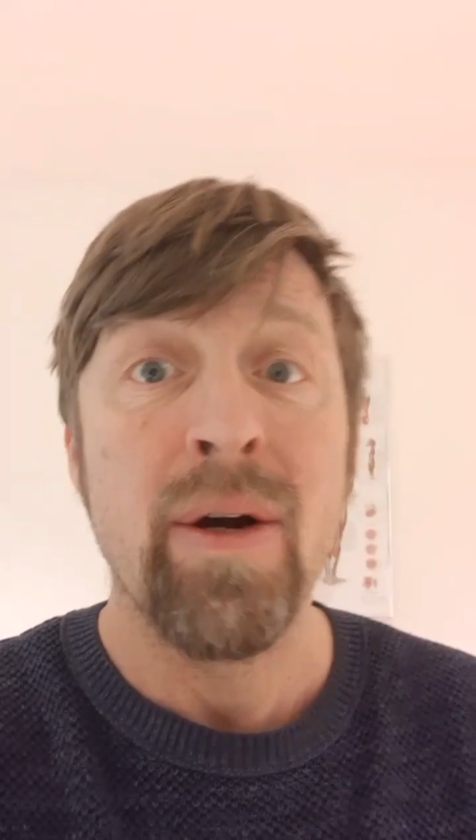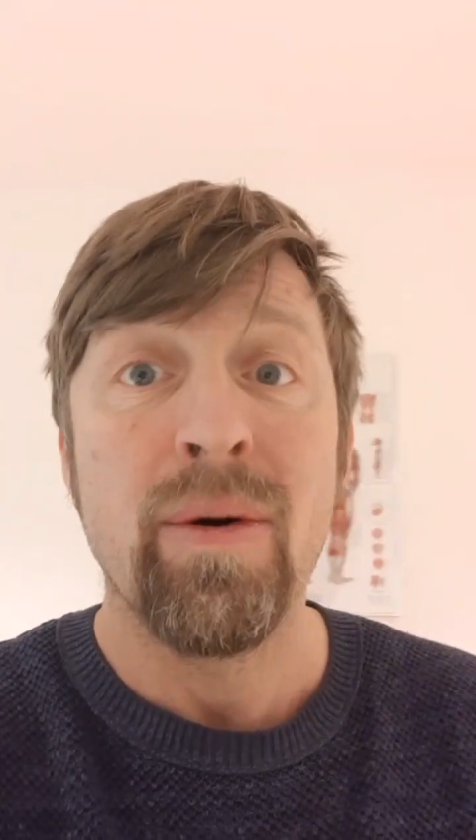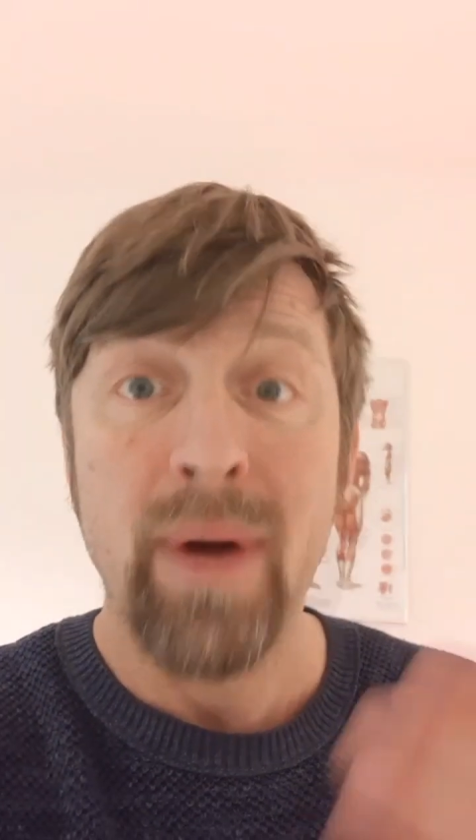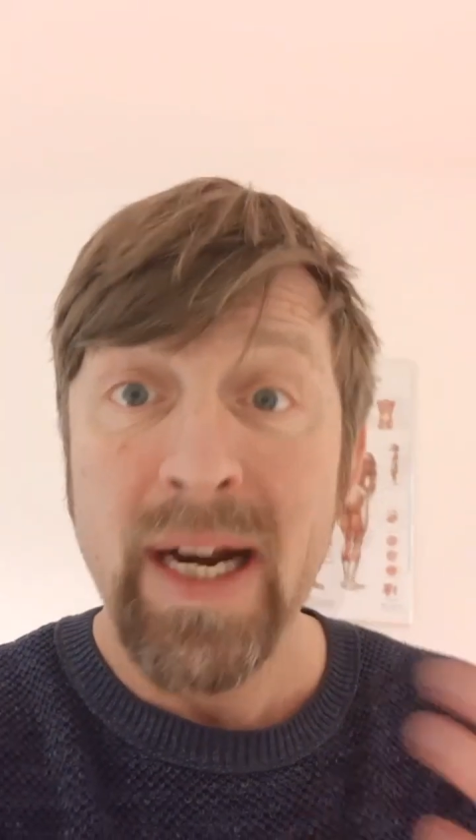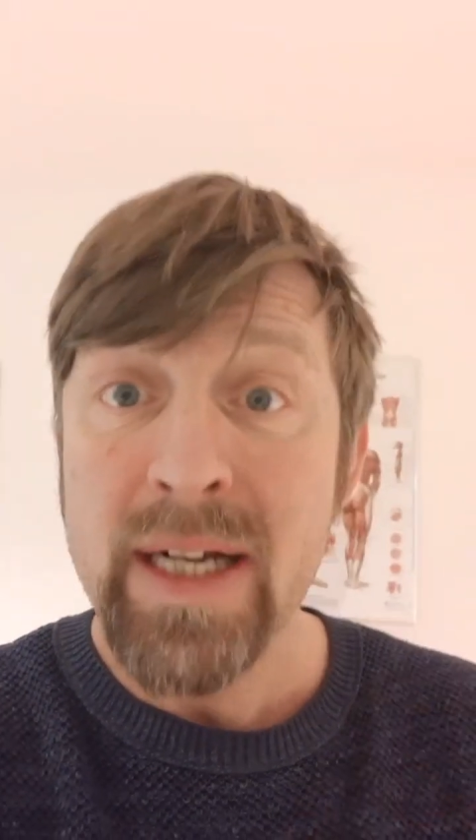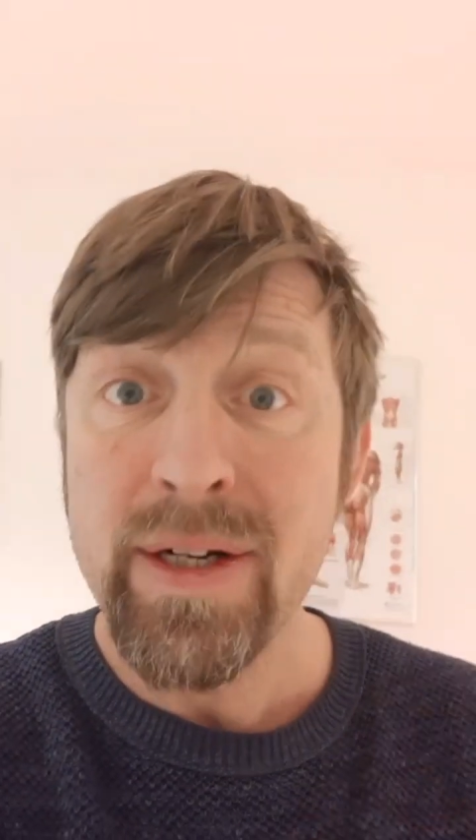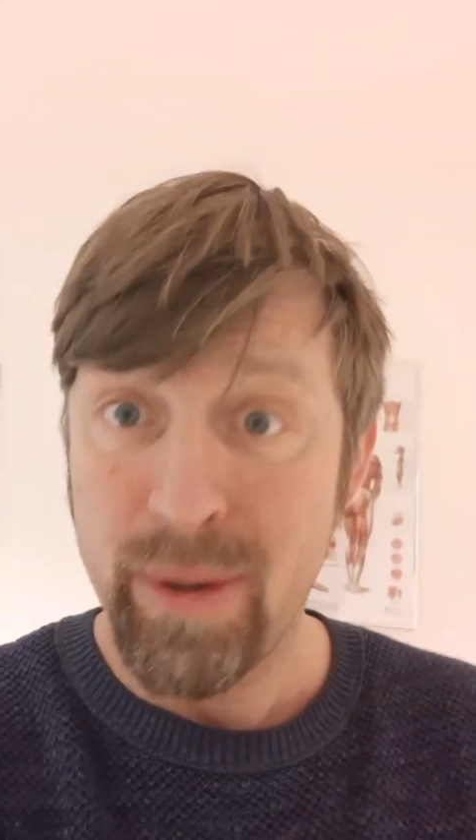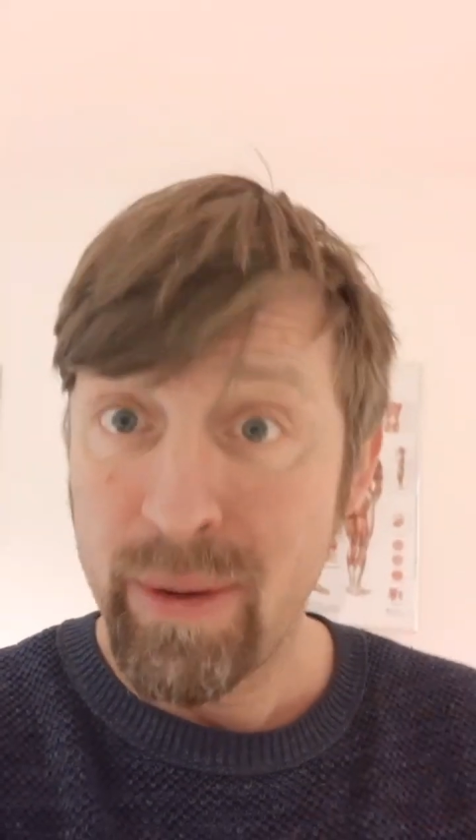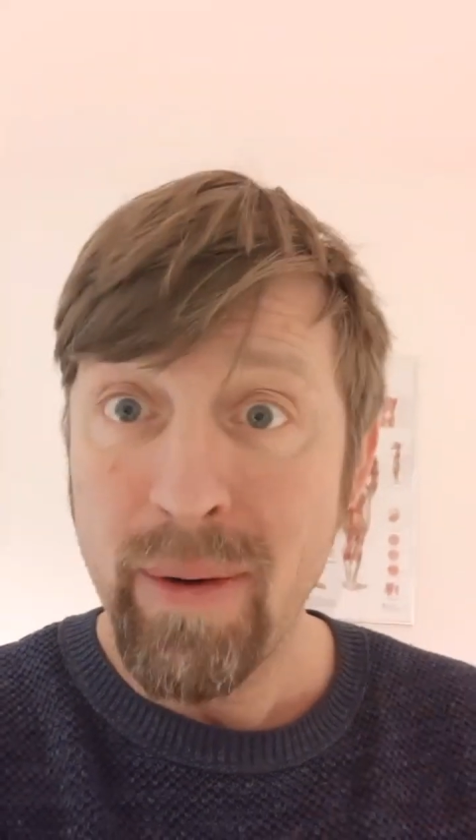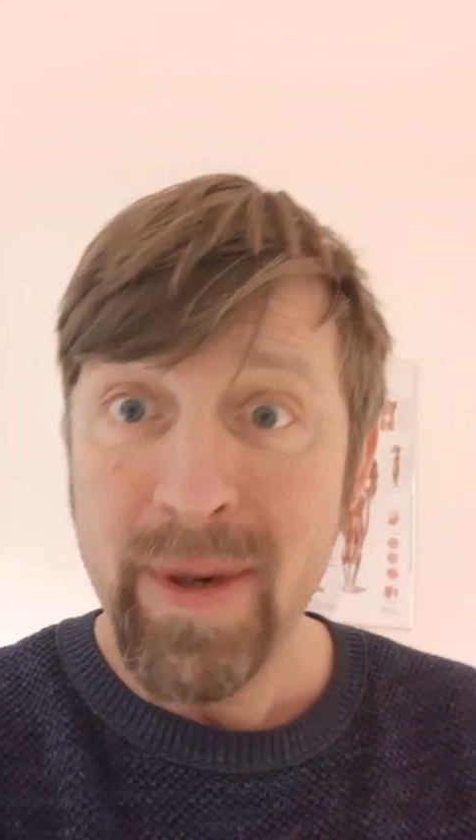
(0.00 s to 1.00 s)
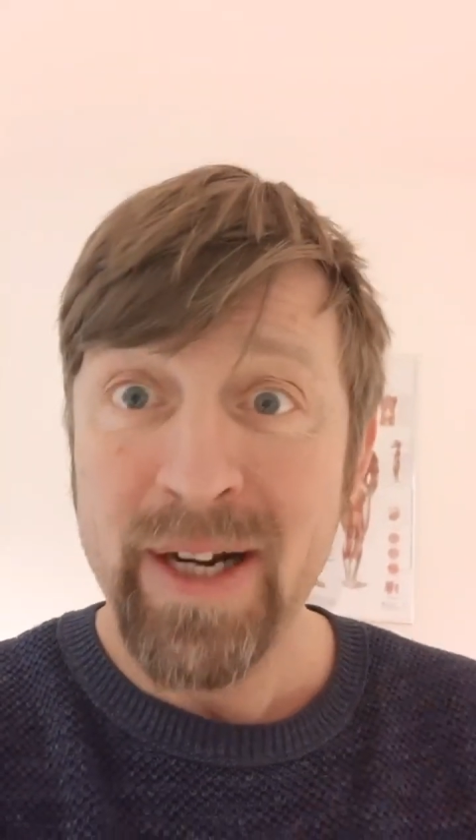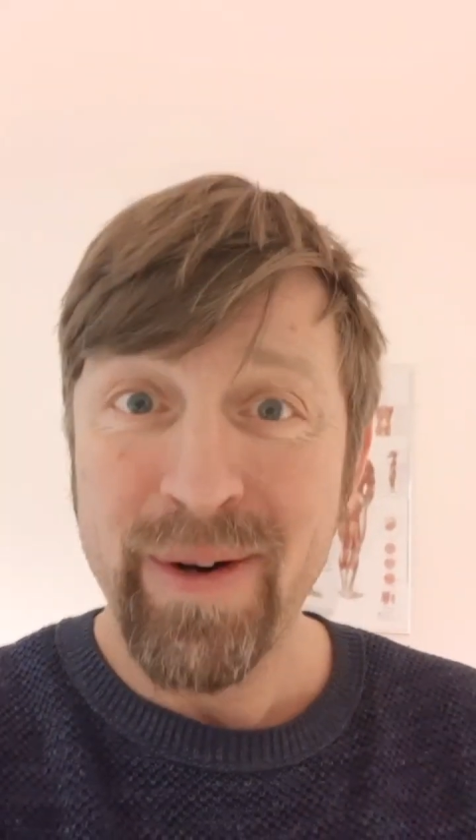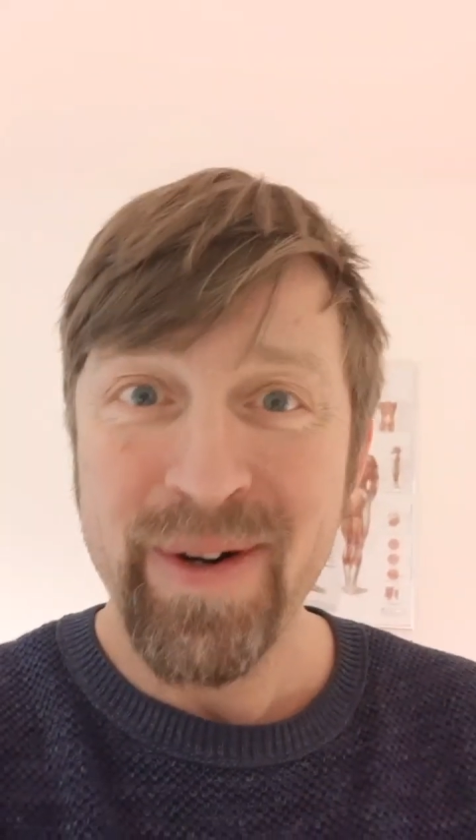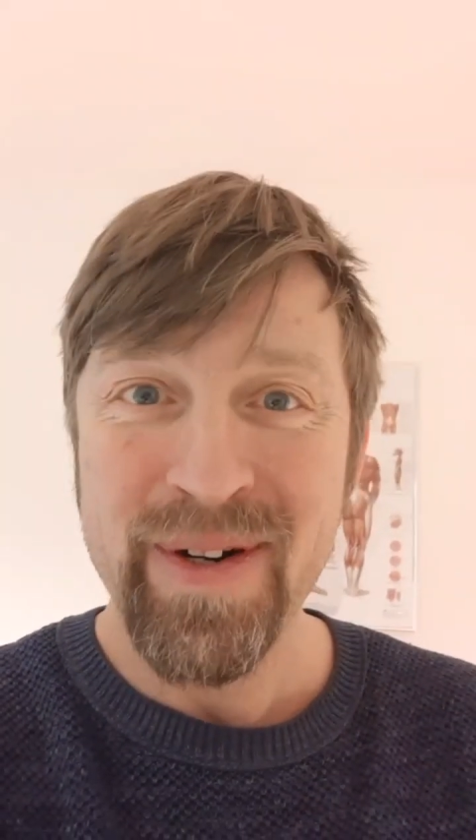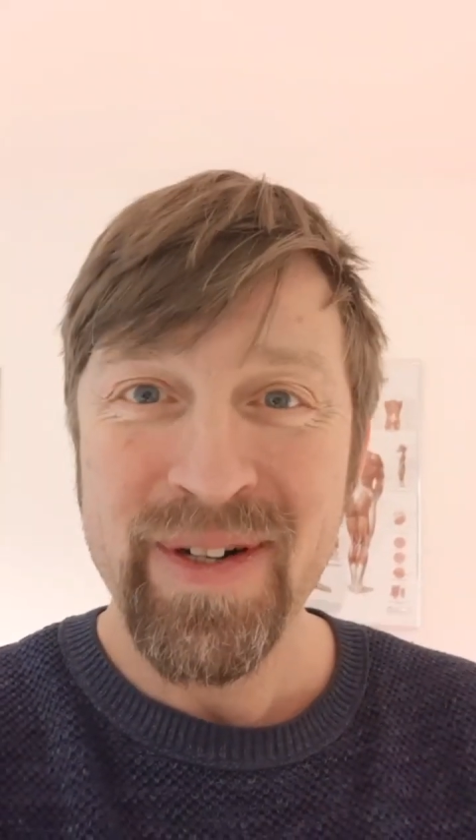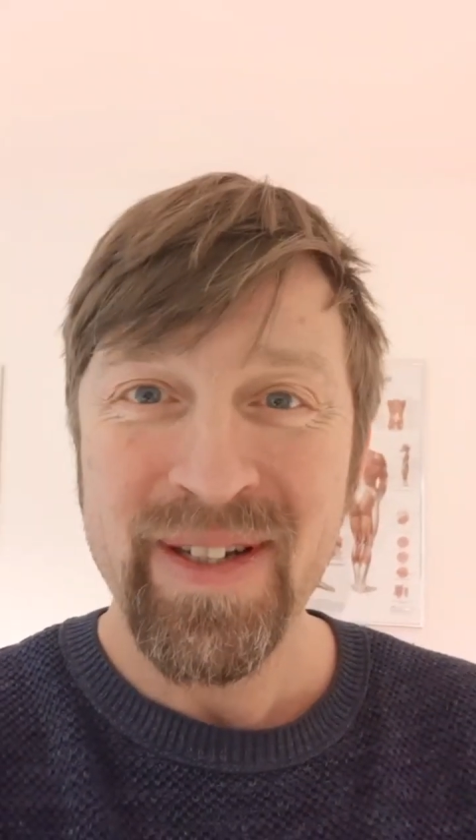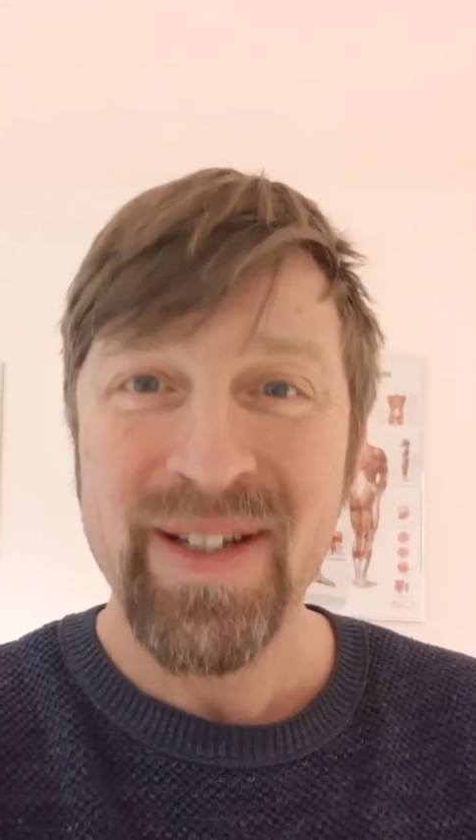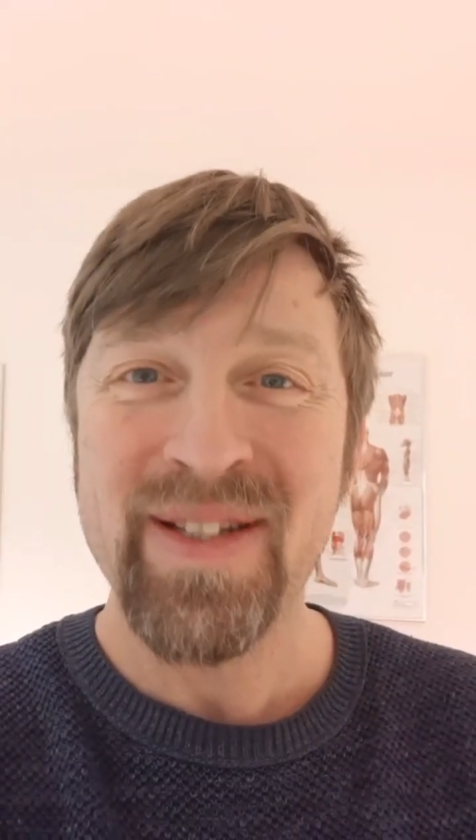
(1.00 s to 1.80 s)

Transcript: Ready to grow and earn?